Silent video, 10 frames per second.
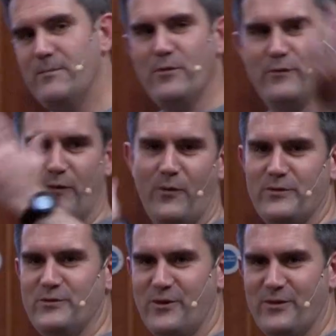to move forward
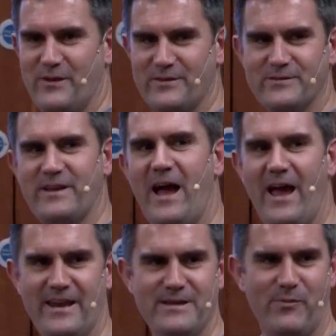and join the rest of us at
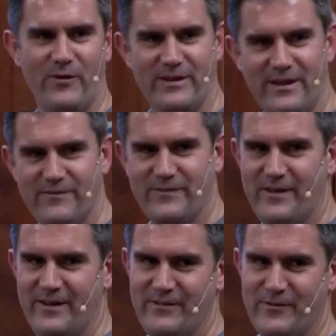any point if
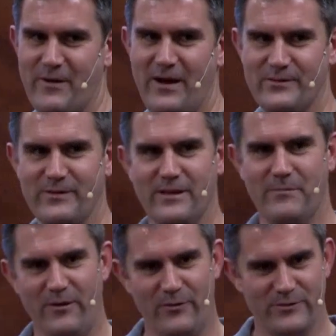your eyes are a little
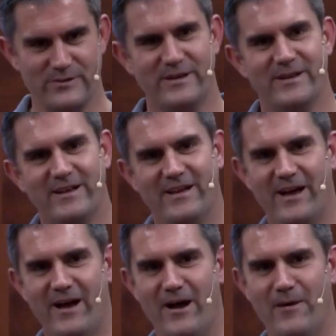bit old,
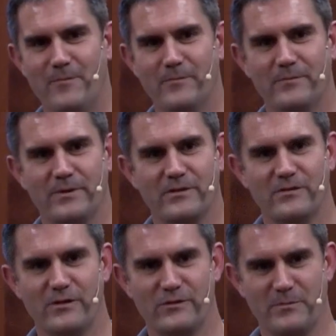because
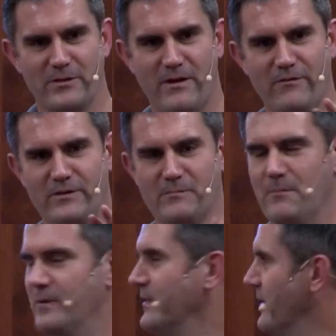you know some of the graphics
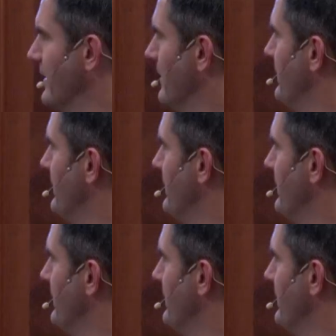might be a little